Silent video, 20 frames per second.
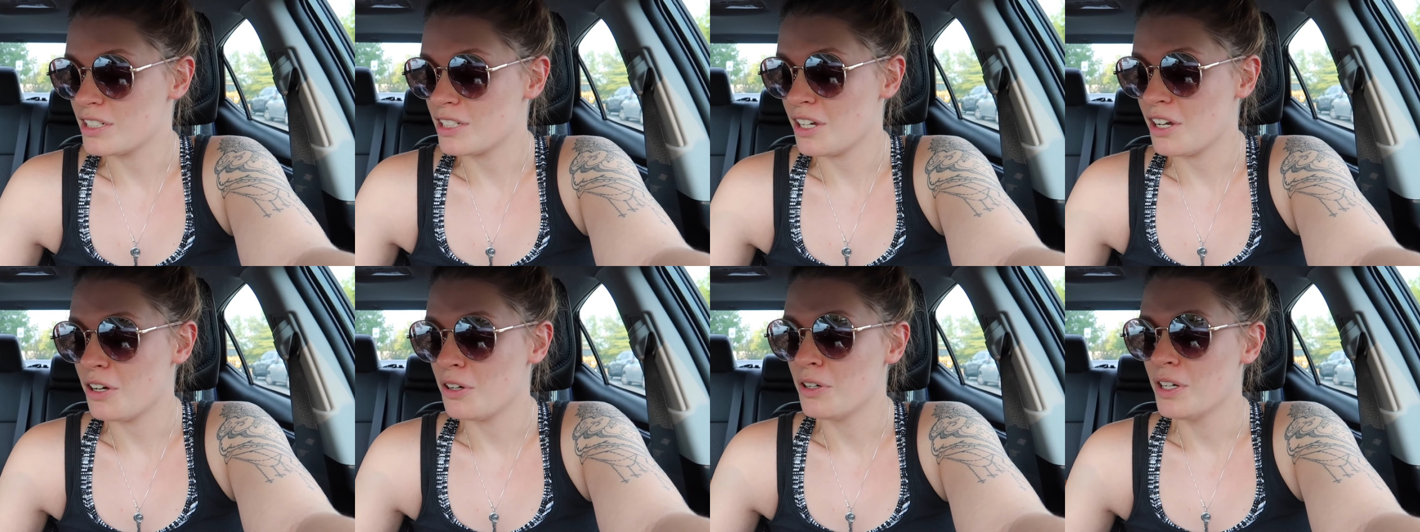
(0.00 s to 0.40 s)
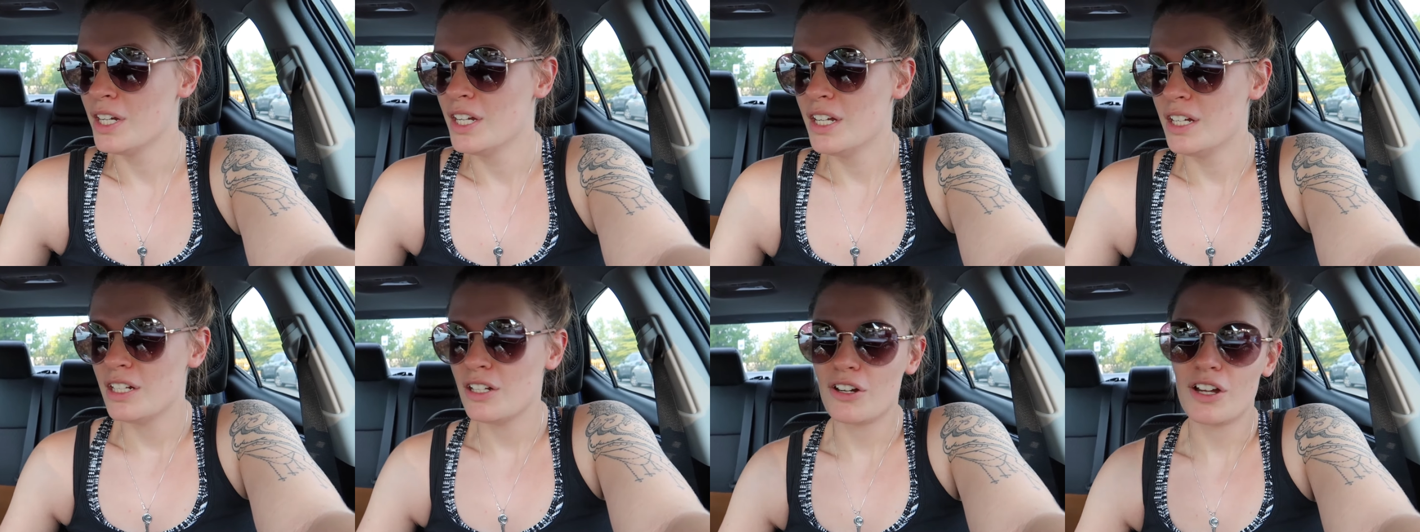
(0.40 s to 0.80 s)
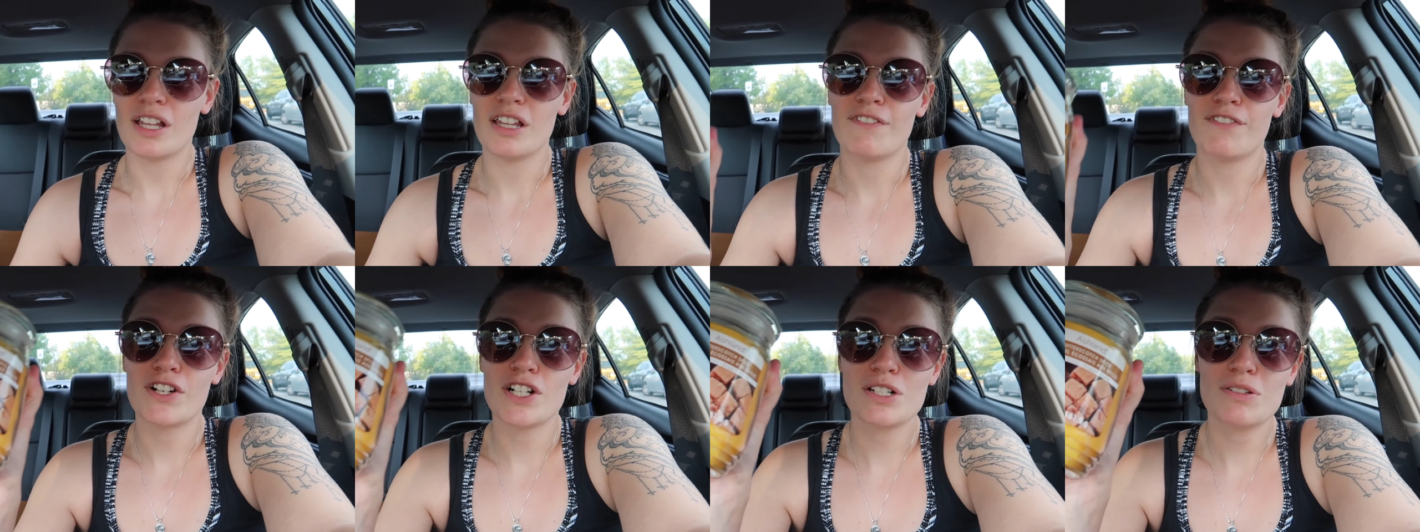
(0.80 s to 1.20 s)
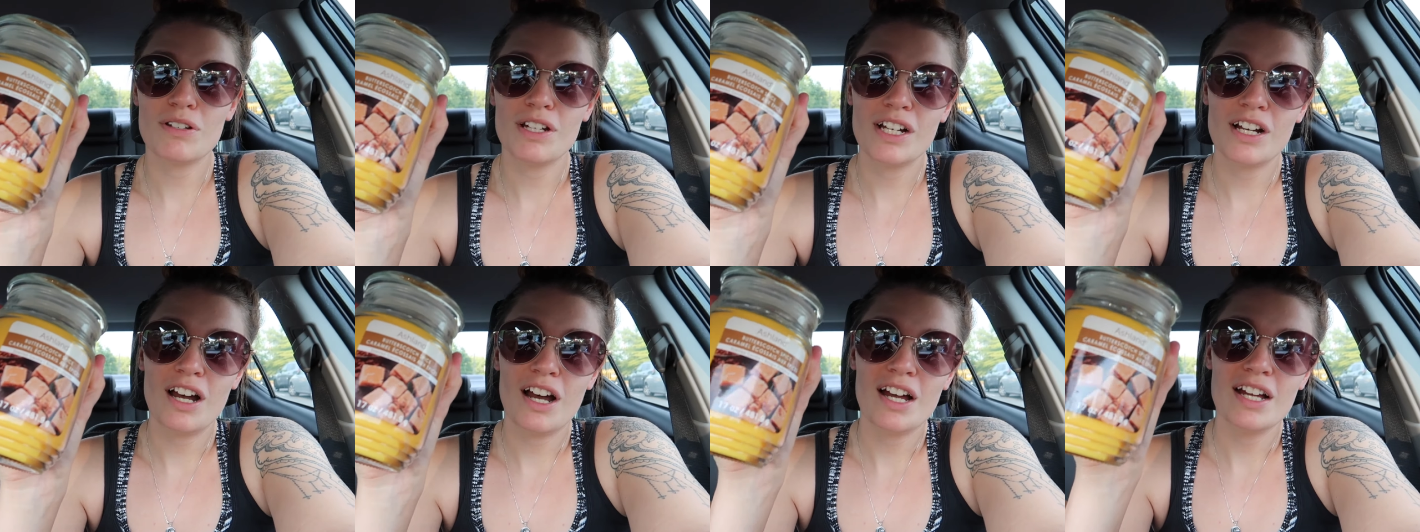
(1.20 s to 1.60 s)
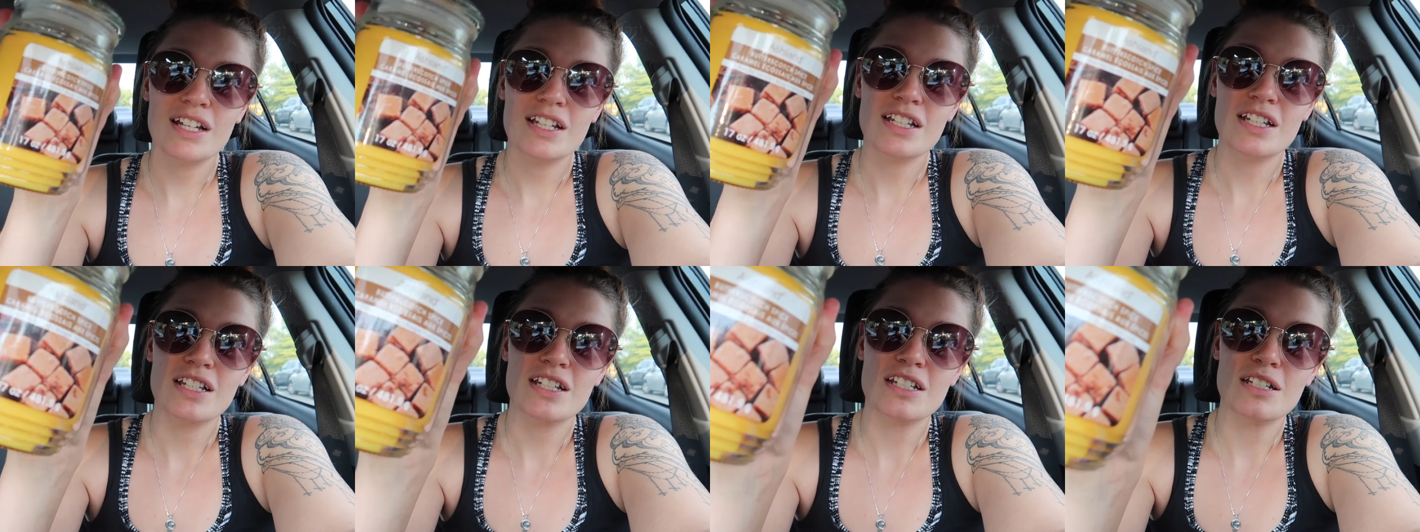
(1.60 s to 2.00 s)
So, okay, the first one I
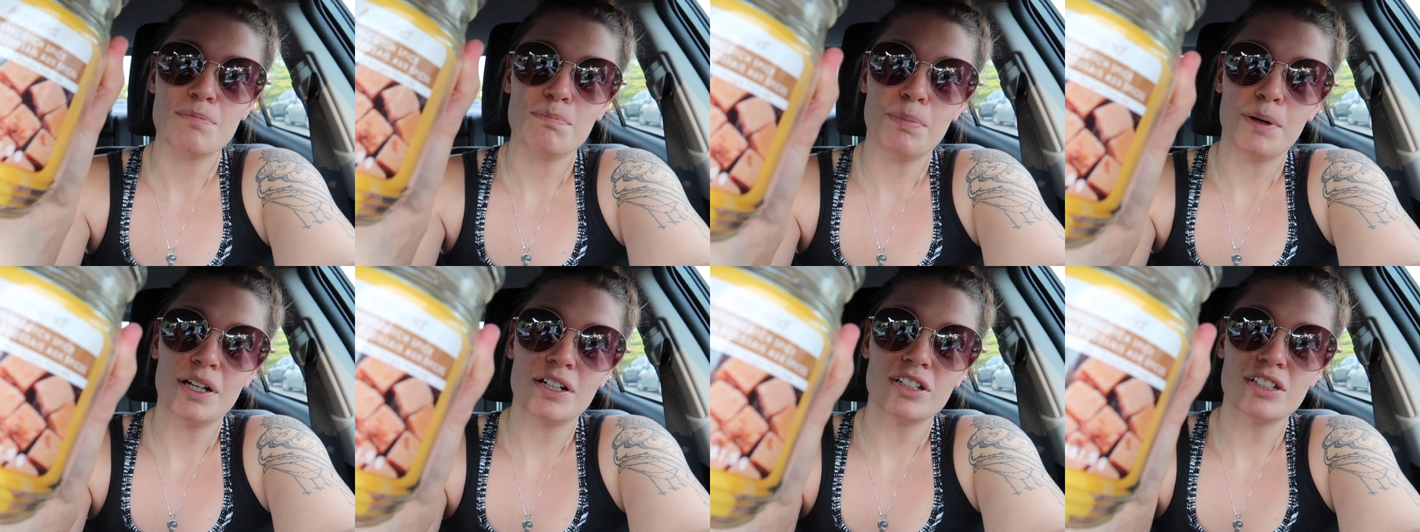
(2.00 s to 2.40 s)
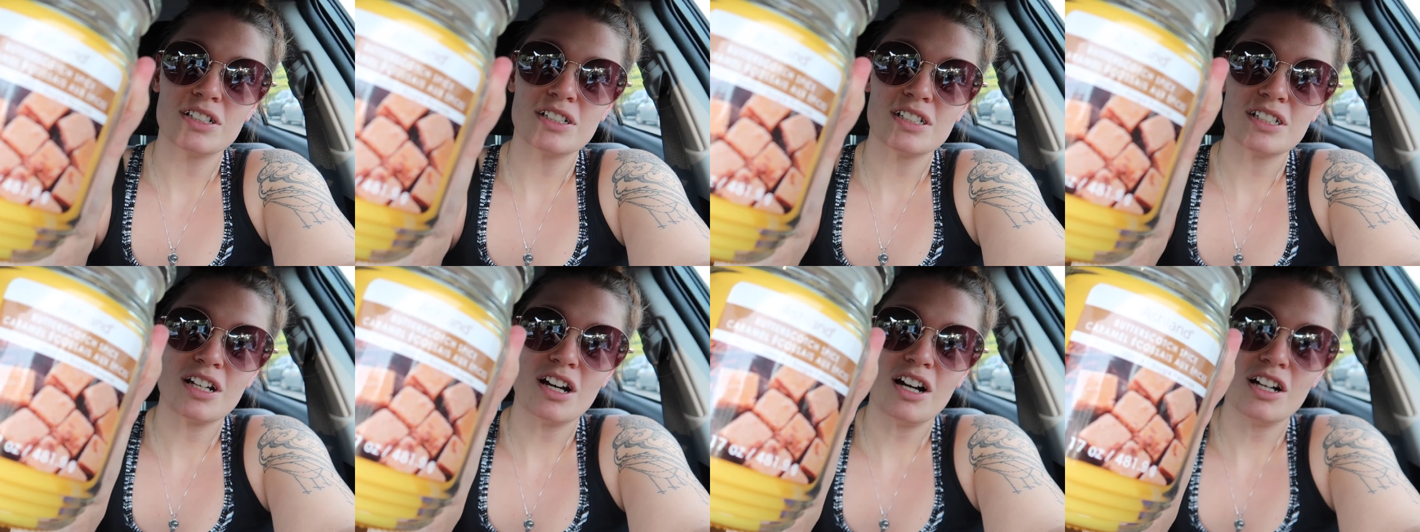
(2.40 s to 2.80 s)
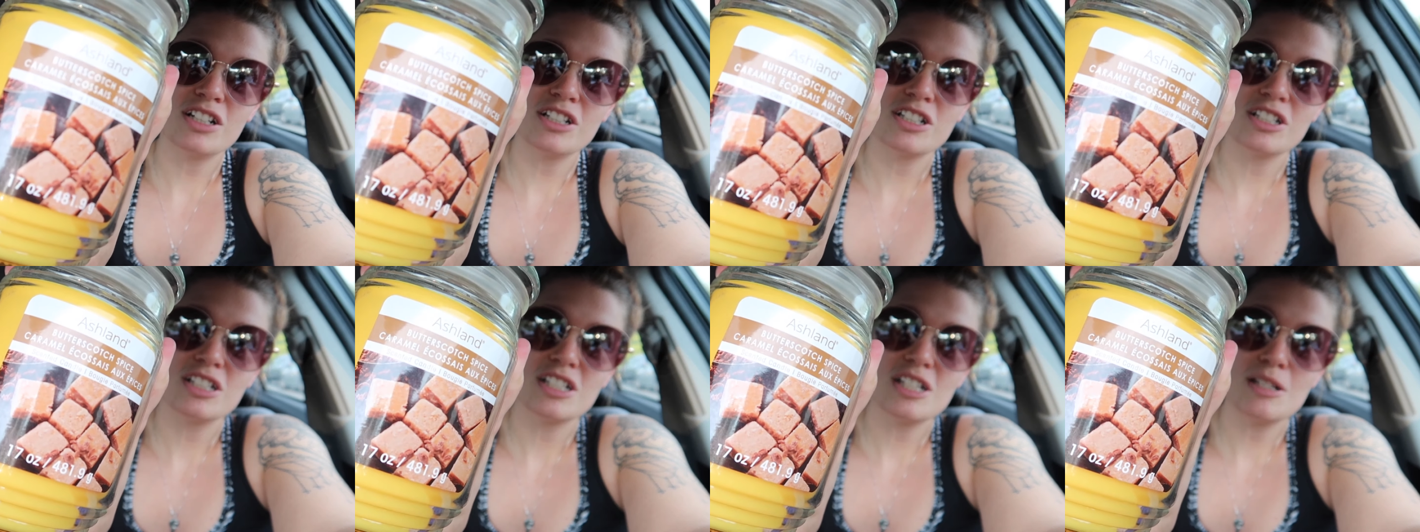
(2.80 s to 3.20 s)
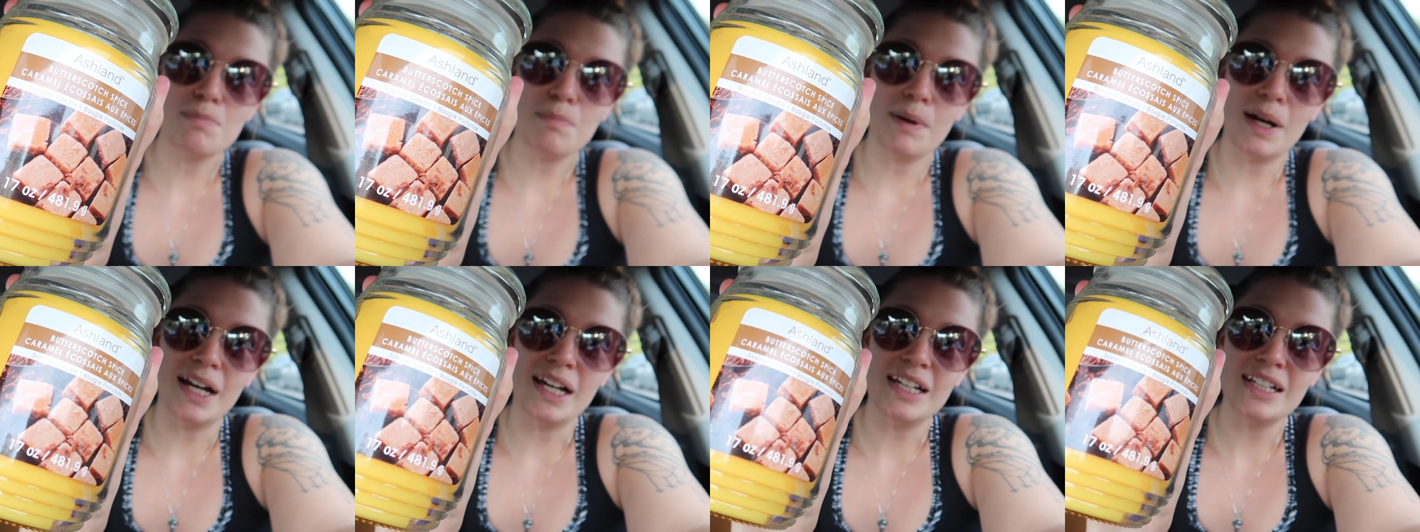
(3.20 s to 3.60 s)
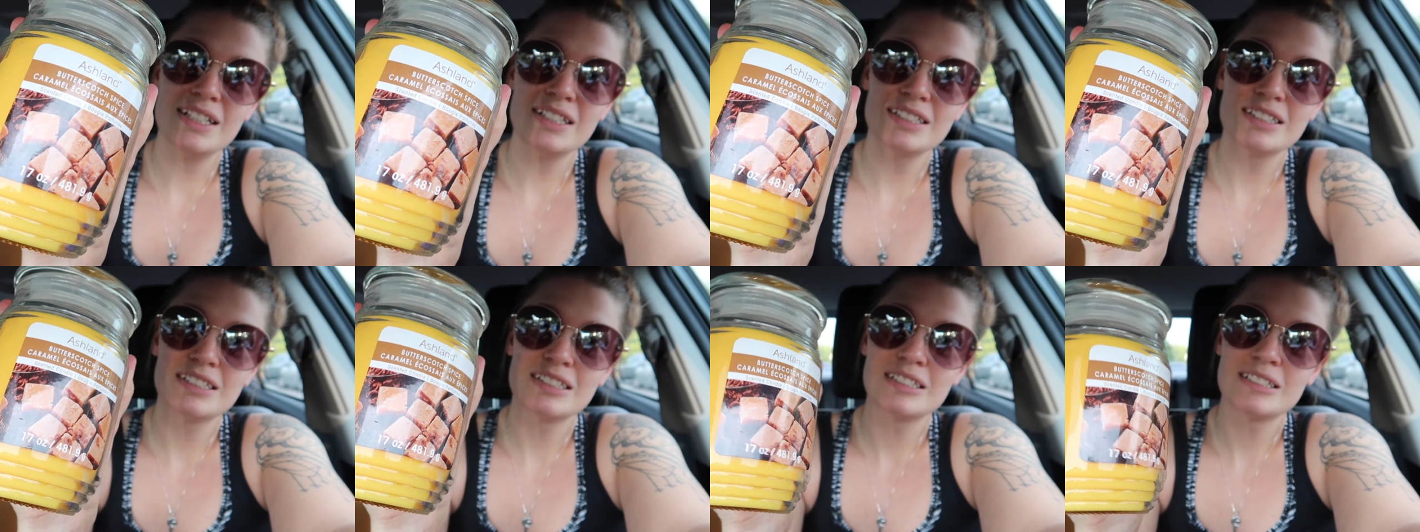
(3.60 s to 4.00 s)
got is Butterscotch
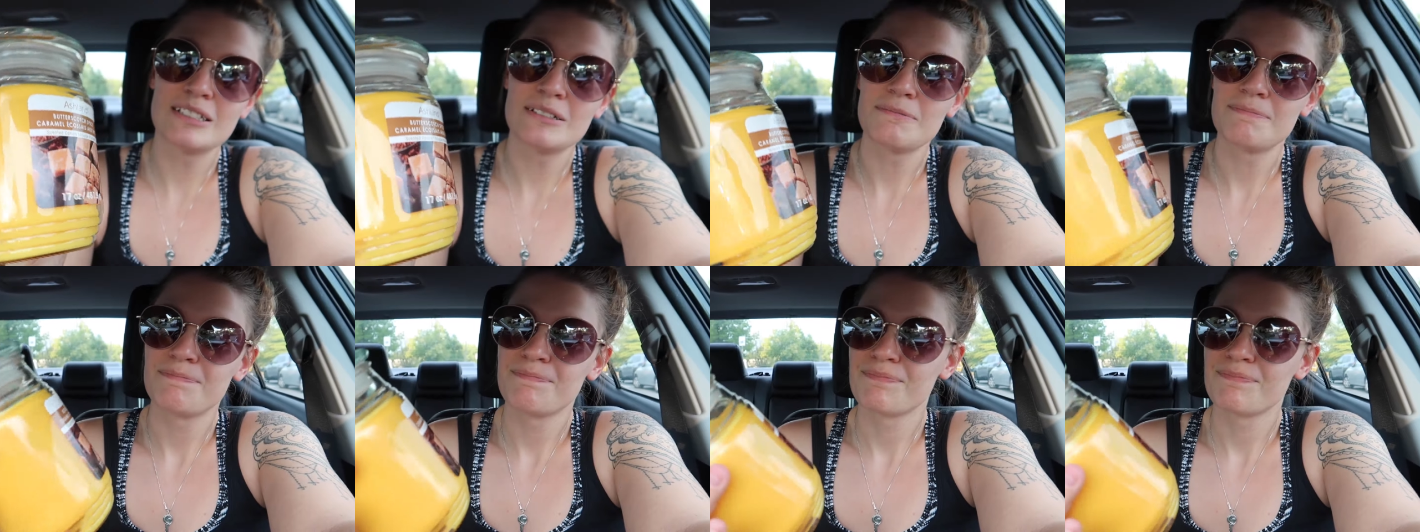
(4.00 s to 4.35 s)
Spice,